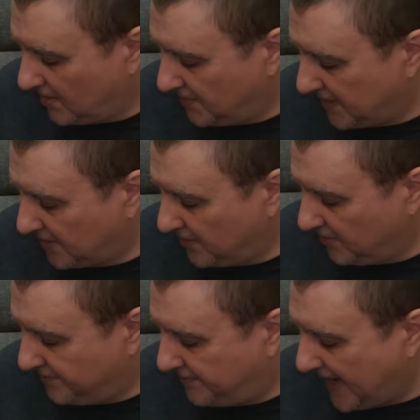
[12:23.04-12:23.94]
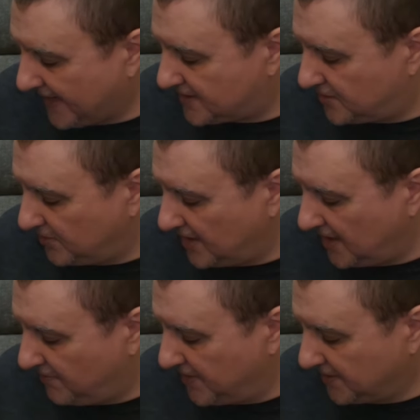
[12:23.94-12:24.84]
I'm gonna go back to
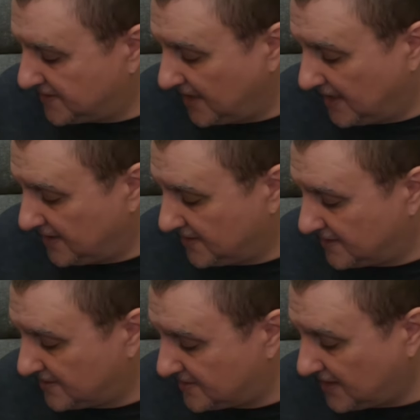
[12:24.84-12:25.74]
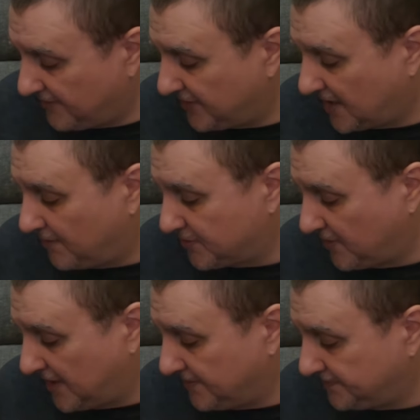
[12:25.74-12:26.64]
the built-in stuff that comes
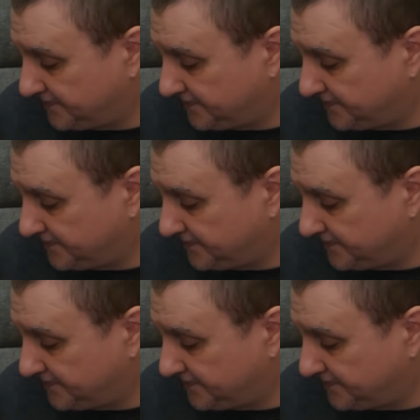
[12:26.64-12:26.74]
with it.